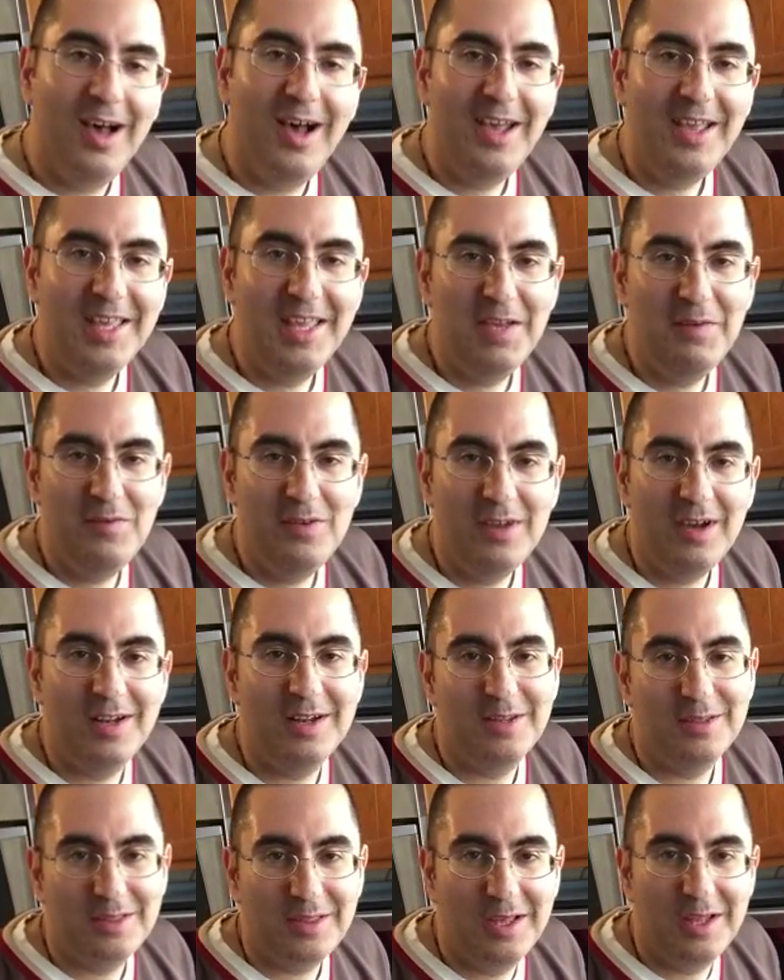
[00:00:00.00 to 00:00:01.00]
I give it,
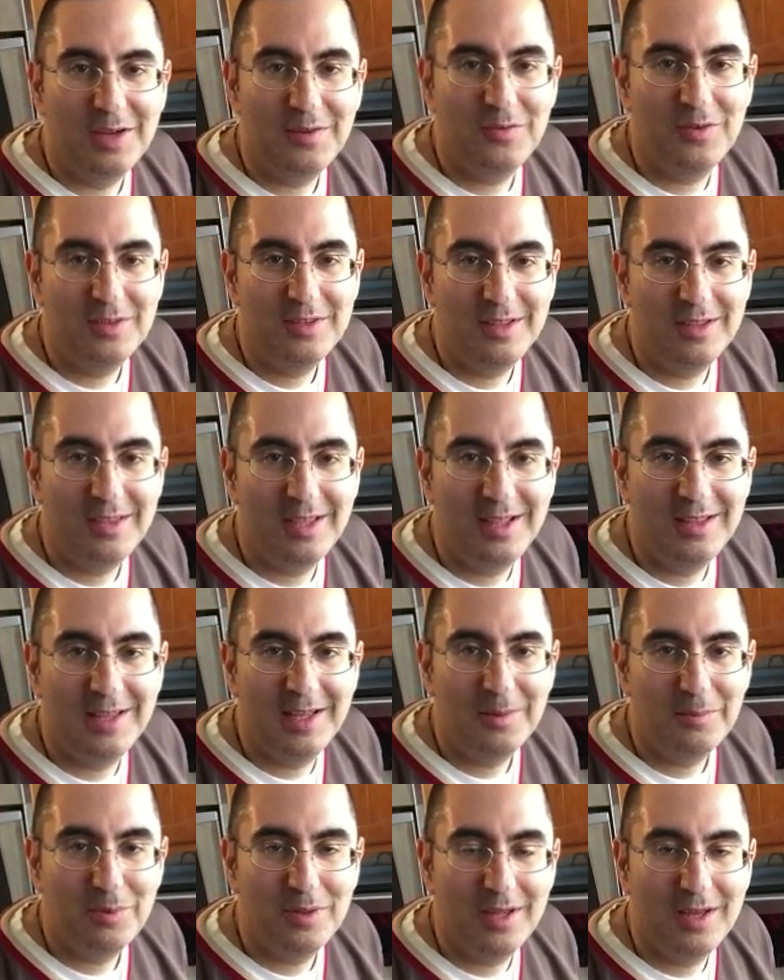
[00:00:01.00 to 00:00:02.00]
on a scale of 1 to 10,
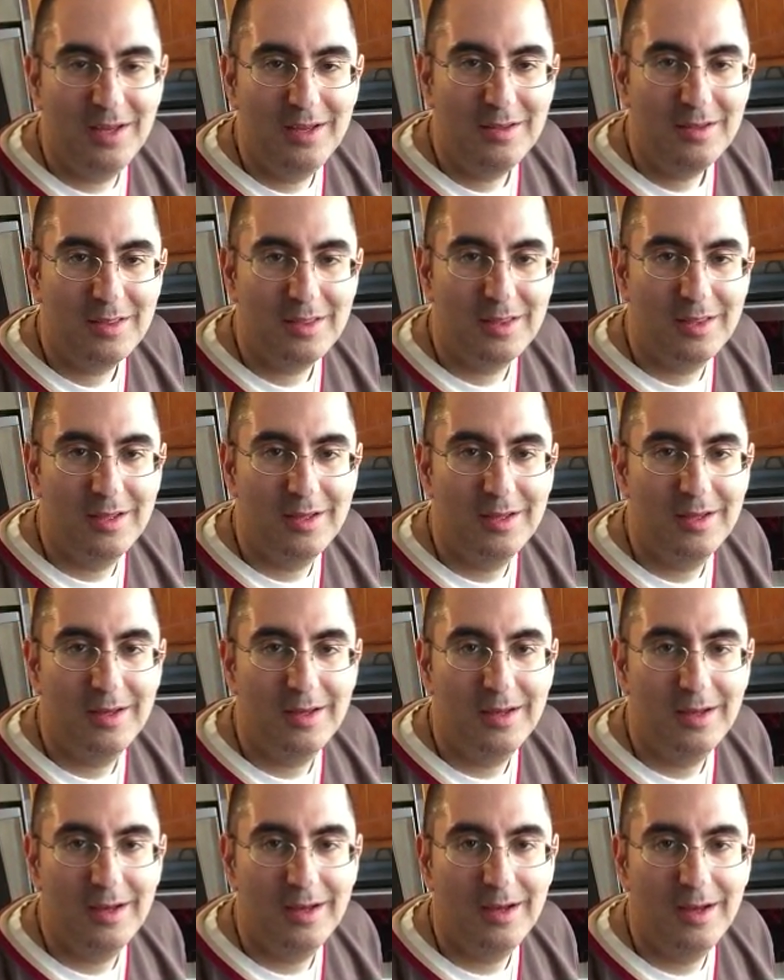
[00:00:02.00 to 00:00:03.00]
that place,
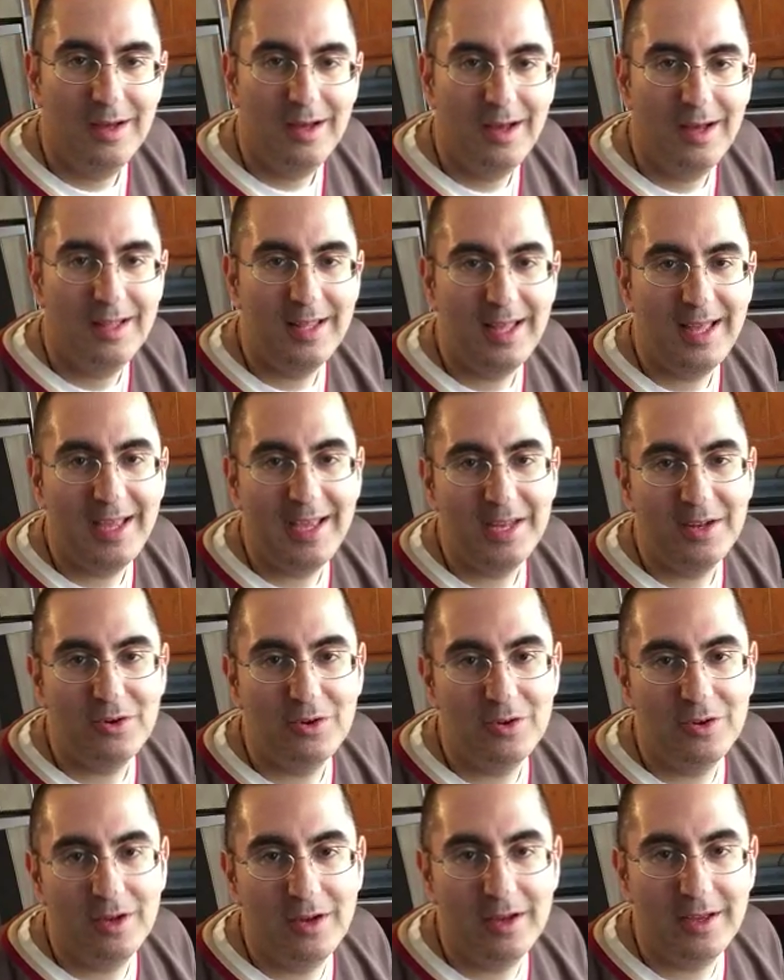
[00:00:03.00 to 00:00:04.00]
at 8
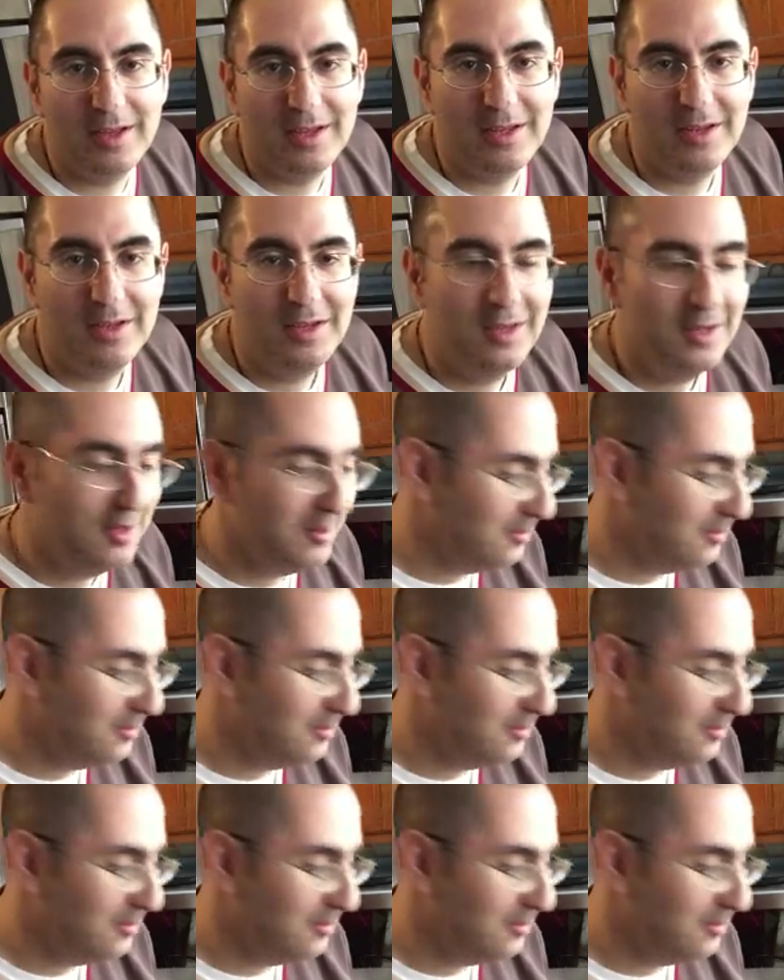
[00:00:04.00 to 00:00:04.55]
or 9.